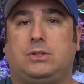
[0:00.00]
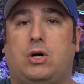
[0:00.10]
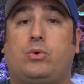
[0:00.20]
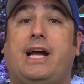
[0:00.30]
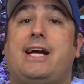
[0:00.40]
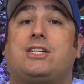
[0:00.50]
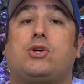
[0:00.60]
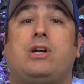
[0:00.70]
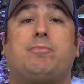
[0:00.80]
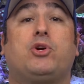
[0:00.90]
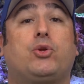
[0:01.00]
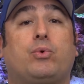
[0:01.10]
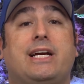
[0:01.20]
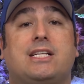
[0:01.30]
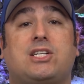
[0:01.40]
Okay, so number
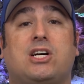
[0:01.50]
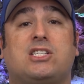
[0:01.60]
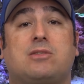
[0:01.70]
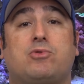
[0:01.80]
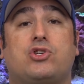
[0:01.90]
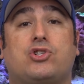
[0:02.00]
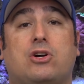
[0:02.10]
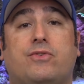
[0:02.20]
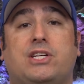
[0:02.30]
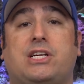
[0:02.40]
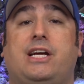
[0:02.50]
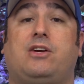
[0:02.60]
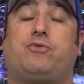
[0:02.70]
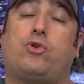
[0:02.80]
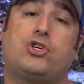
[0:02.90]
3 is customer service, and
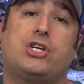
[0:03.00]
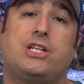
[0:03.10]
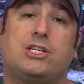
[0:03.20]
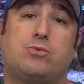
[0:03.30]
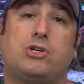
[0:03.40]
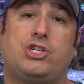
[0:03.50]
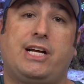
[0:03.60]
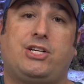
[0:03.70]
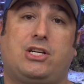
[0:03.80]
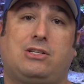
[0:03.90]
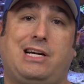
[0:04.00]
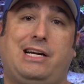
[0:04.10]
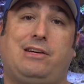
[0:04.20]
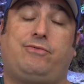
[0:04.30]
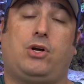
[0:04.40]
unfortunately this is where GHL
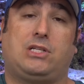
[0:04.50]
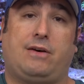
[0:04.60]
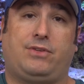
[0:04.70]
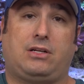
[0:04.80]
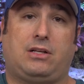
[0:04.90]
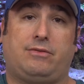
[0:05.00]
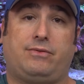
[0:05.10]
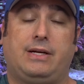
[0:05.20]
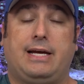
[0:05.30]
kind of falls off the cliff.